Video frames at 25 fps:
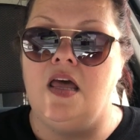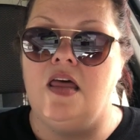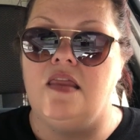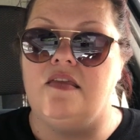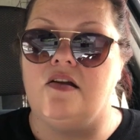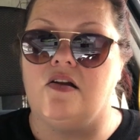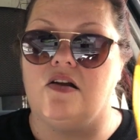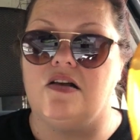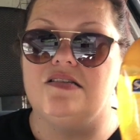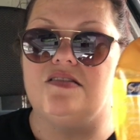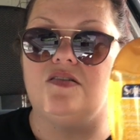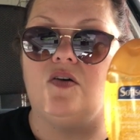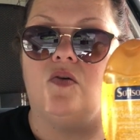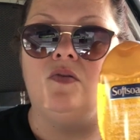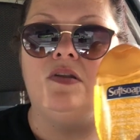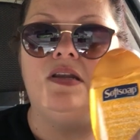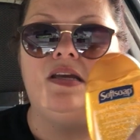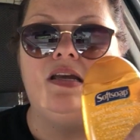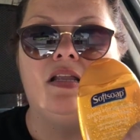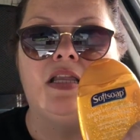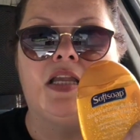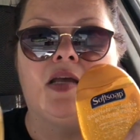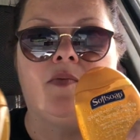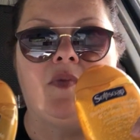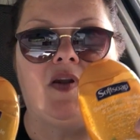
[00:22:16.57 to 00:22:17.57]
There is
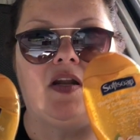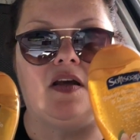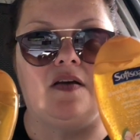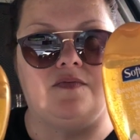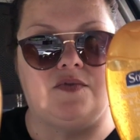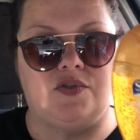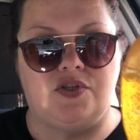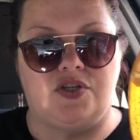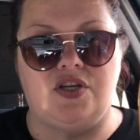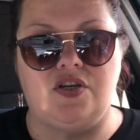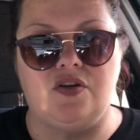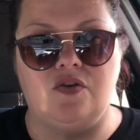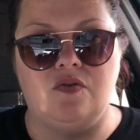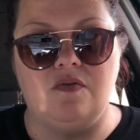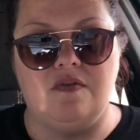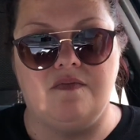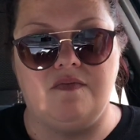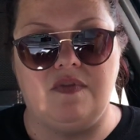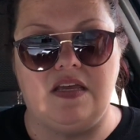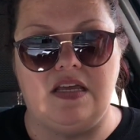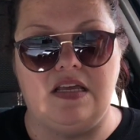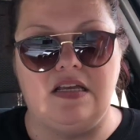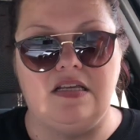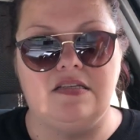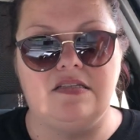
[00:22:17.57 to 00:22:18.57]
only a limit of two
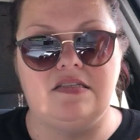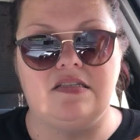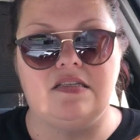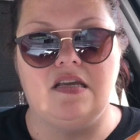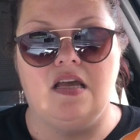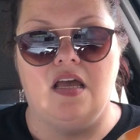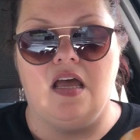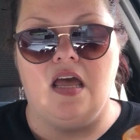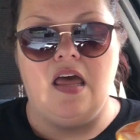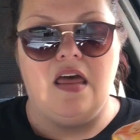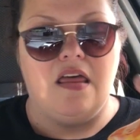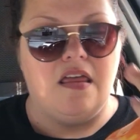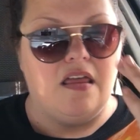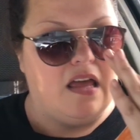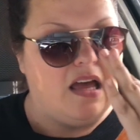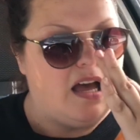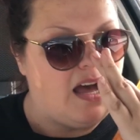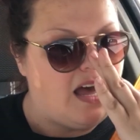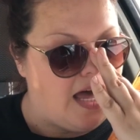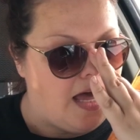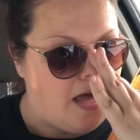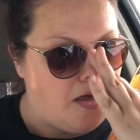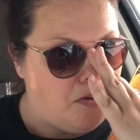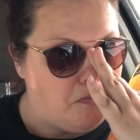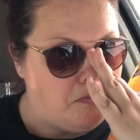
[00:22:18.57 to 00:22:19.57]
of these,
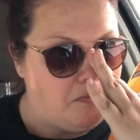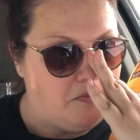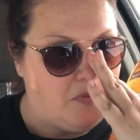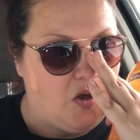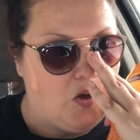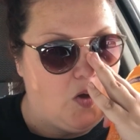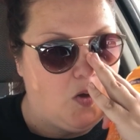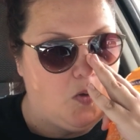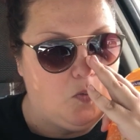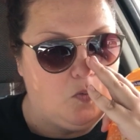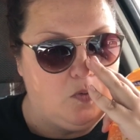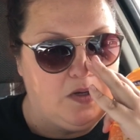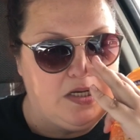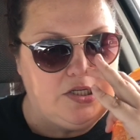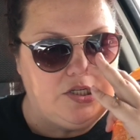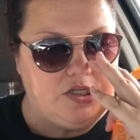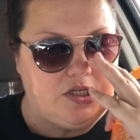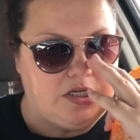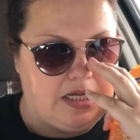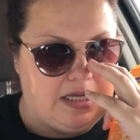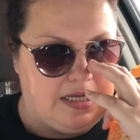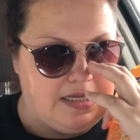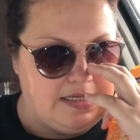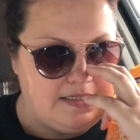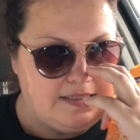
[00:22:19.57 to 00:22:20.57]
um,
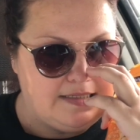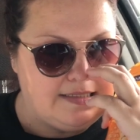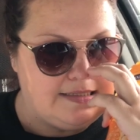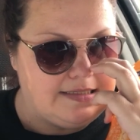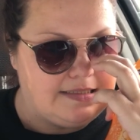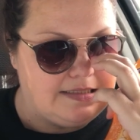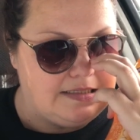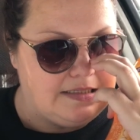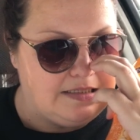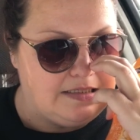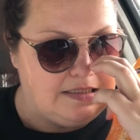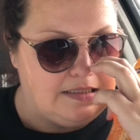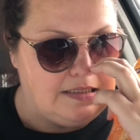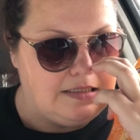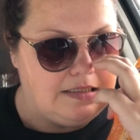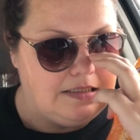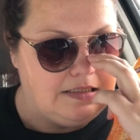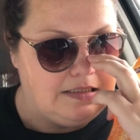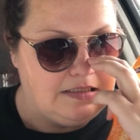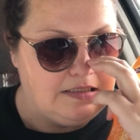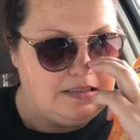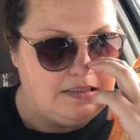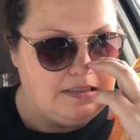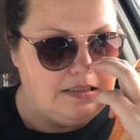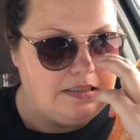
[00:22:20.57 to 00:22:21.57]
which is
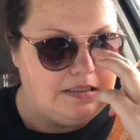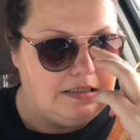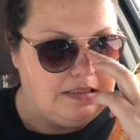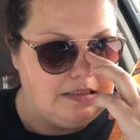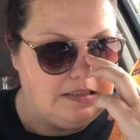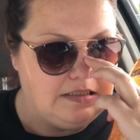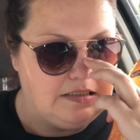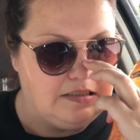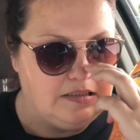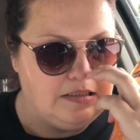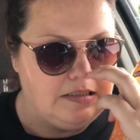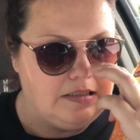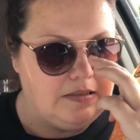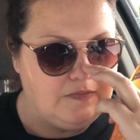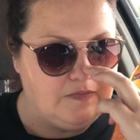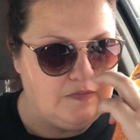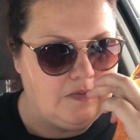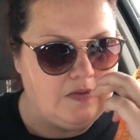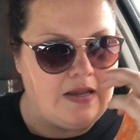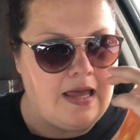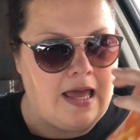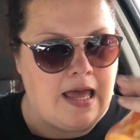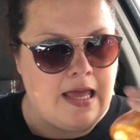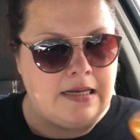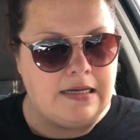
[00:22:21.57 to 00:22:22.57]

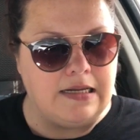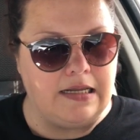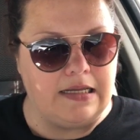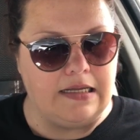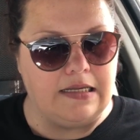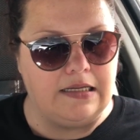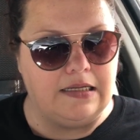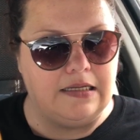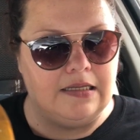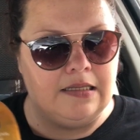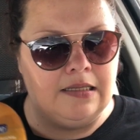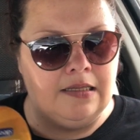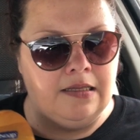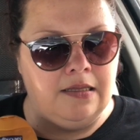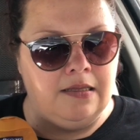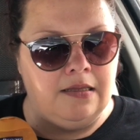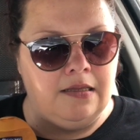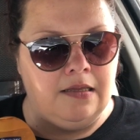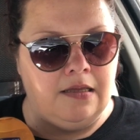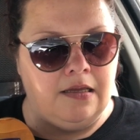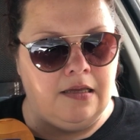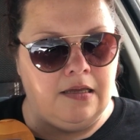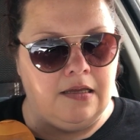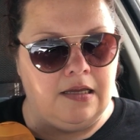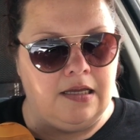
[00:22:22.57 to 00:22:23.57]
not,
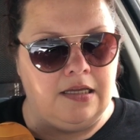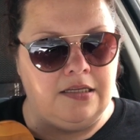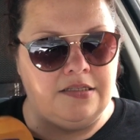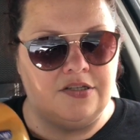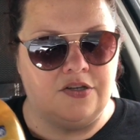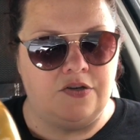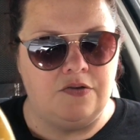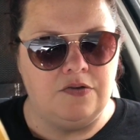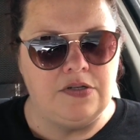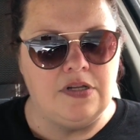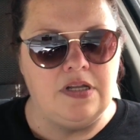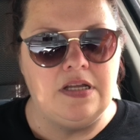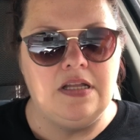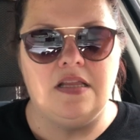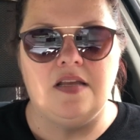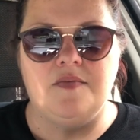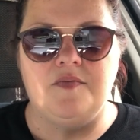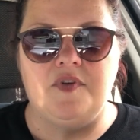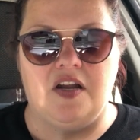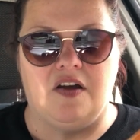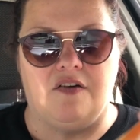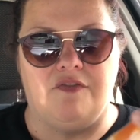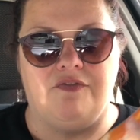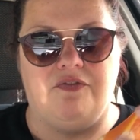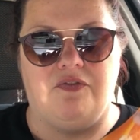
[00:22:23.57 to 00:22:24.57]
it's usually a
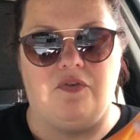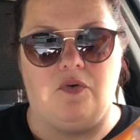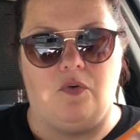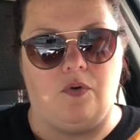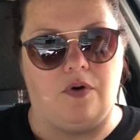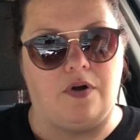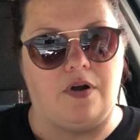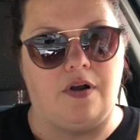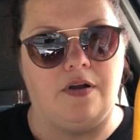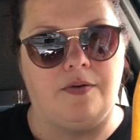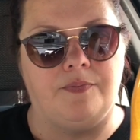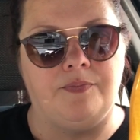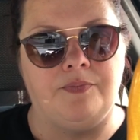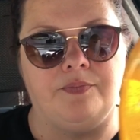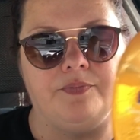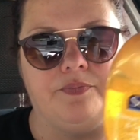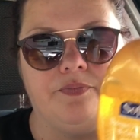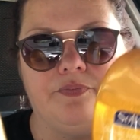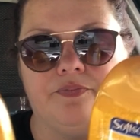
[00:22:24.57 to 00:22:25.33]
limit of four.